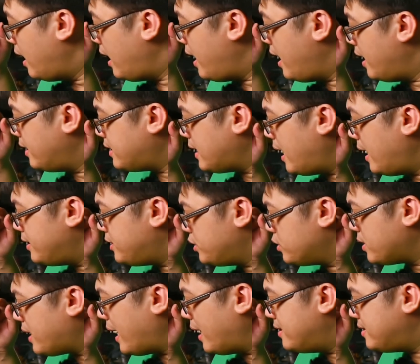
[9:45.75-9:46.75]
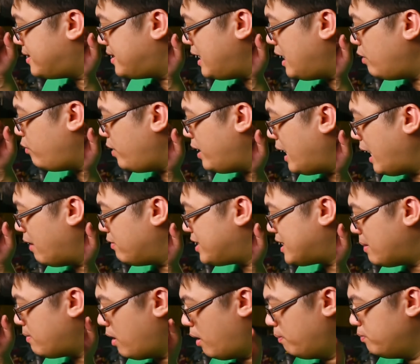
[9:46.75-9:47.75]
And as you can see, we have
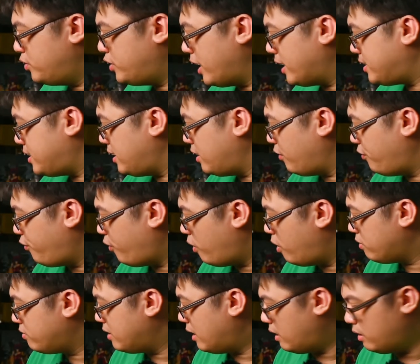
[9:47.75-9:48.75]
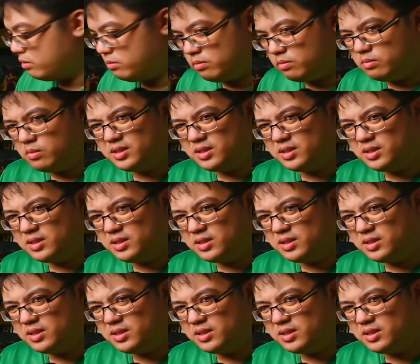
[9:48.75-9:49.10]
some objects in the foreground,